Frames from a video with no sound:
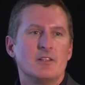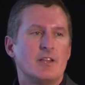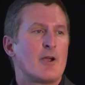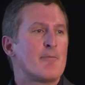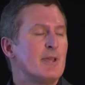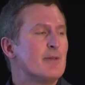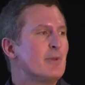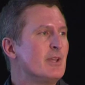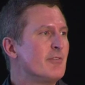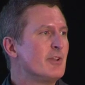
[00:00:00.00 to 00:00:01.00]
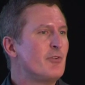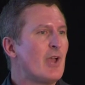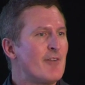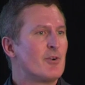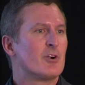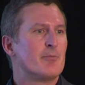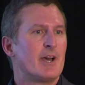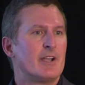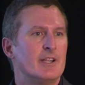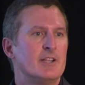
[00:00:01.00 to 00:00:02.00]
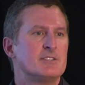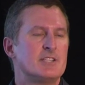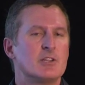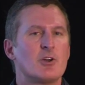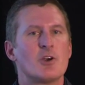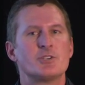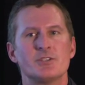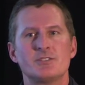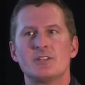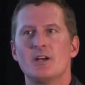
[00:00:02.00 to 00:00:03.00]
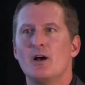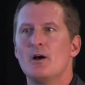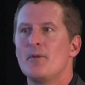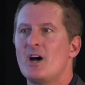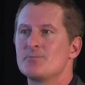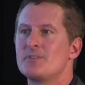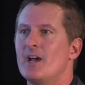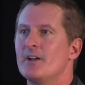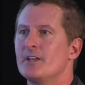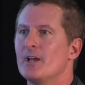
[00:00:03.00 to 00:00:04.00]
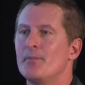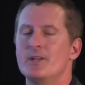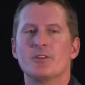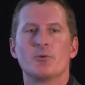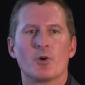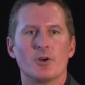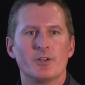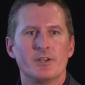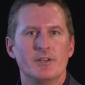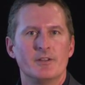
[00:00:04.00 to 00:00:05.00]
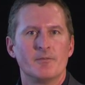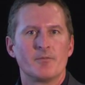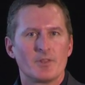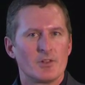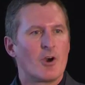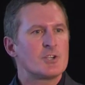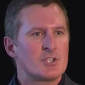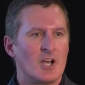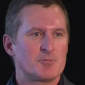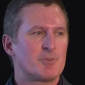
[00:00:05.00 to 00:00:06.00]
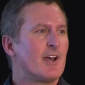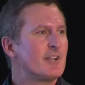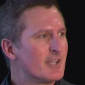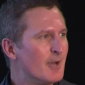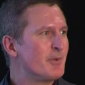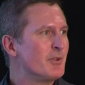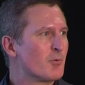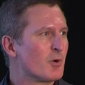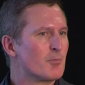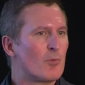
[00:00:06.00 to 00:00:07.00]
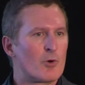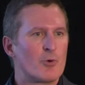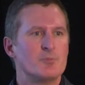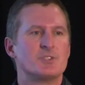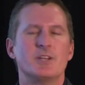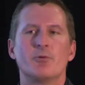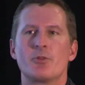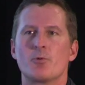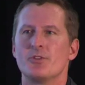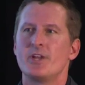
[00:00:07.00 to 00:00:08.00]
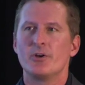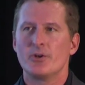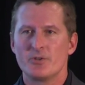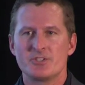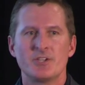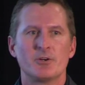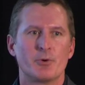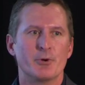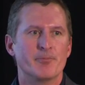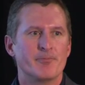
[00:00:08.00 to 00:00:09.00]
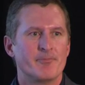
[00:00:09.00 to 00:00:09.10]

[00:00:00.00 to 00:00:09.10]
Airbnb, if you haven't heard about it, it is the largest hospitality company in the world. Largest hospitality company in the world. More rooms than anyone in the world. They don't own a single room.